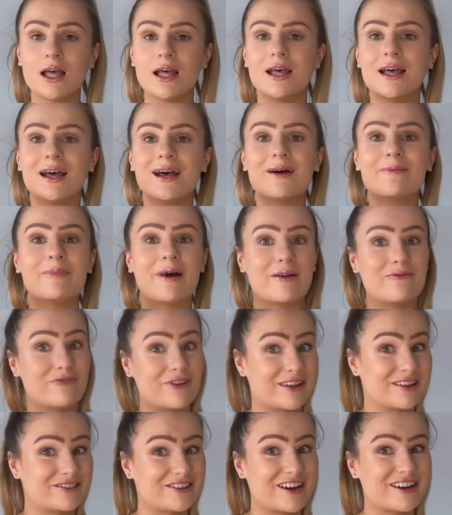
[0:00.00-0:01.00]
But I'm really
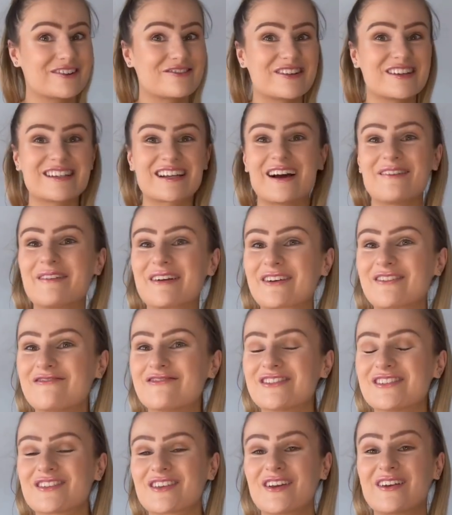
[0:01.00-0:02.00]
trying to reach out my comfort
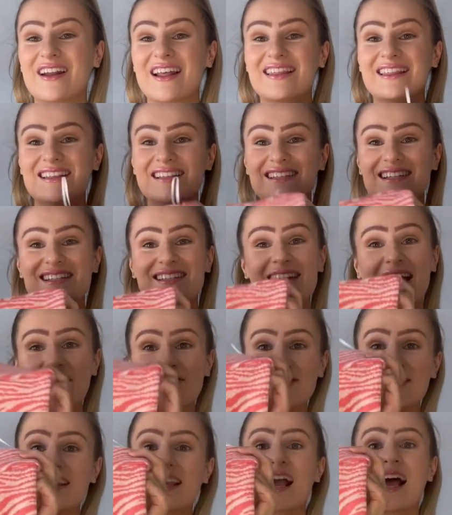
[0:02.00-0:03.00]
zone. And these are
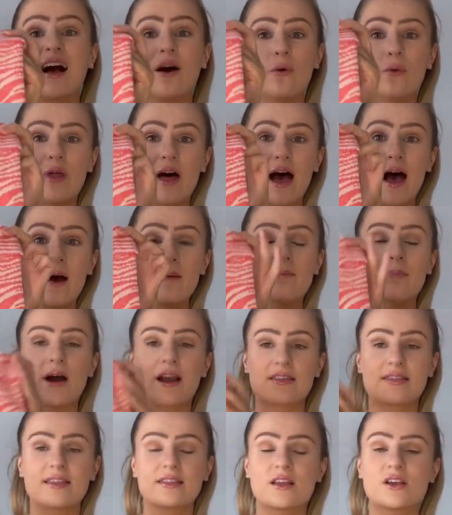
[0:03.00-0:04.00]
definitely out there. But I
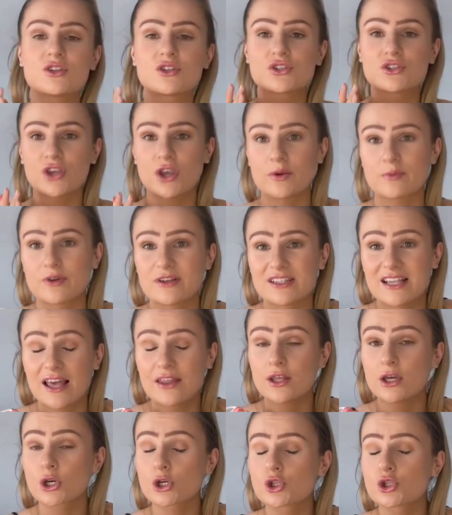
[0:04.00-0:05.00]
think they're so pretty. And they
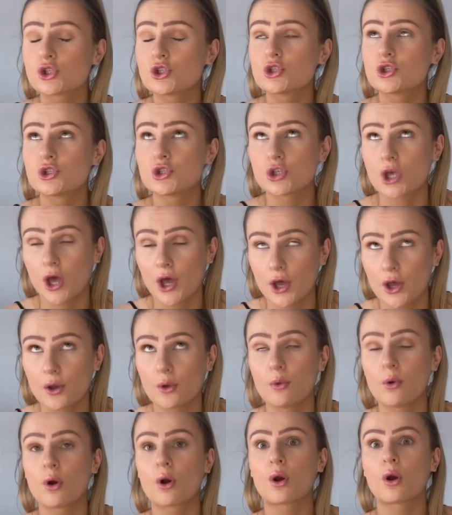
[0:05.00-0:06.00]
are
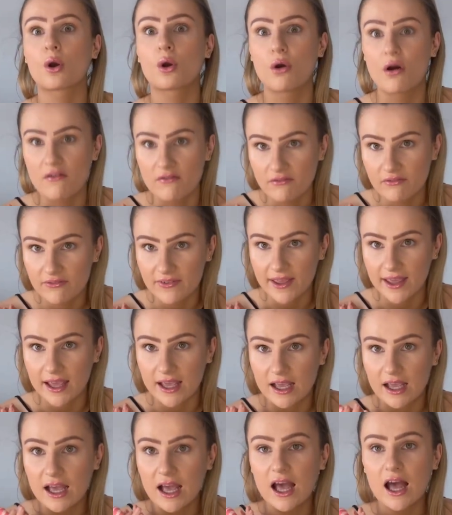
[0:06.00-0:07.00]
so comfy.
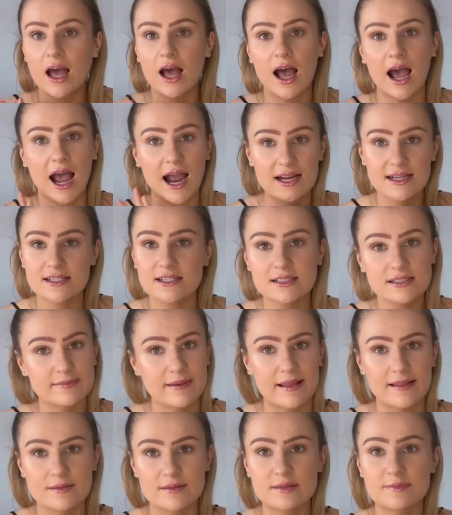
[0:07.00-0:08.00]
I didn't expect
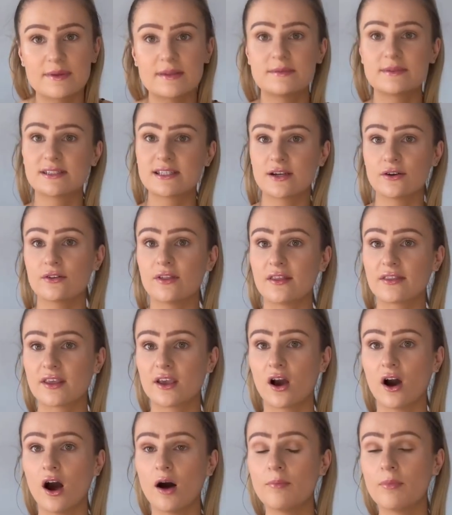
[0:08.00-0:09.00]
them to be the material that they
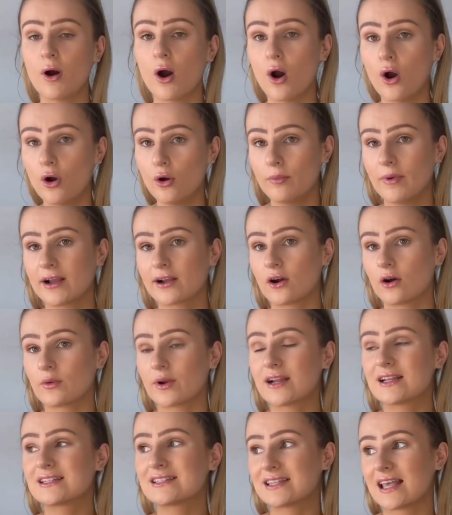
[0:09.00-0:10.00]
are. But oh my god, when I
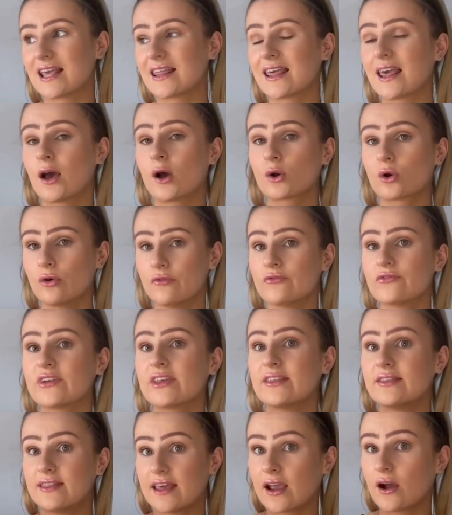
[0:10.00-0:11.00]
say they are comfy,
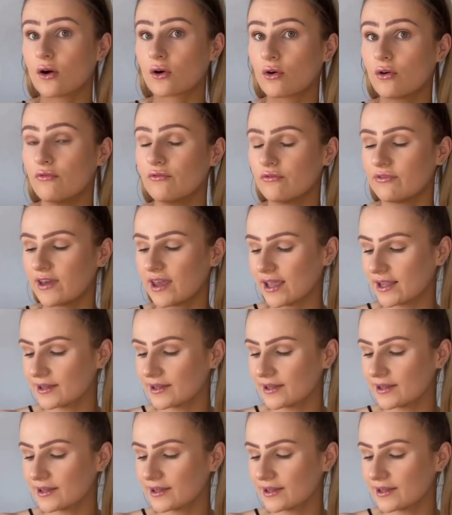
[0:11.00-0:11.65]
they are comfy.